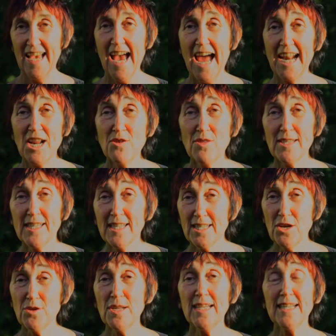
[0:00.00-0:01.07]
I know this is
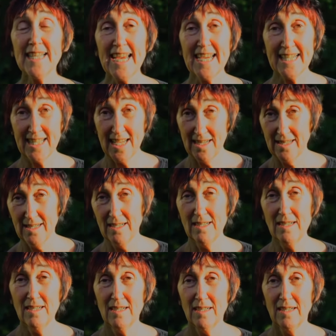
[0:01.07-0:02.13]
only a day centre,
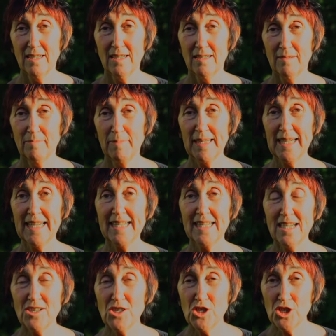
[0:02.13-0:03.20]
but it
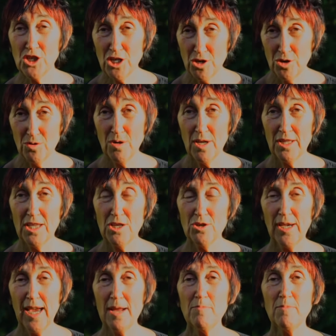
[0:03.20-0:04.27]
does show that you
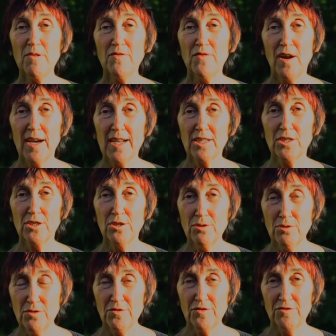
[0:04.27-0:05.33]
can provide
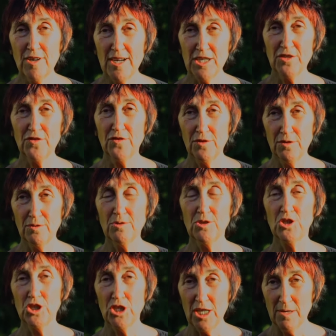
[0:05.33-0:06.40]
good, fresh food
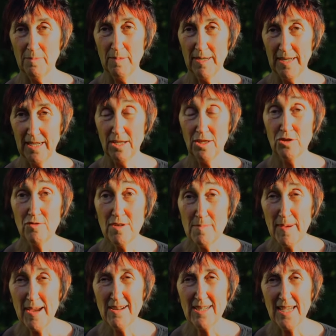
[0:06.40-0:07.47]
cheaply,
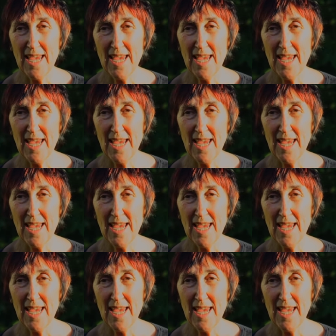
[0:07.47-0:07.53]
£3 a